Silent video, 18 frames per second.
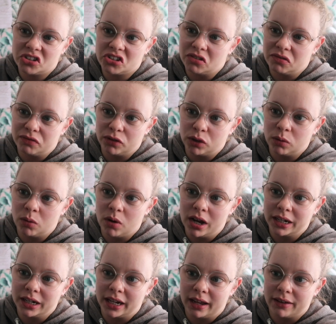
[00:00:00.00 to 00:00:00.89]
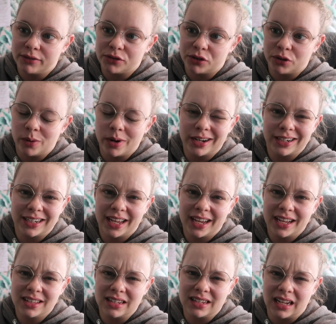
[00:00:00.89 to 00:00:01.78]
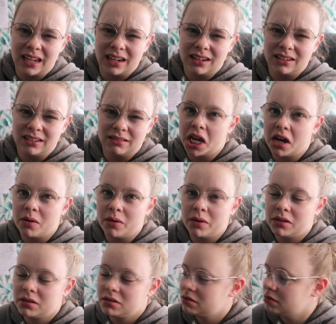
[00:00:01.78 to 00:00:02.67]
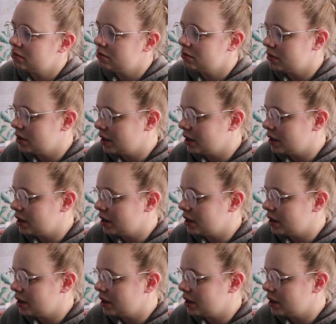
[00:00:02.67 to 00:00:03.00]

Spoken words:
just a full work day after a work day, isn't it? 8 hours?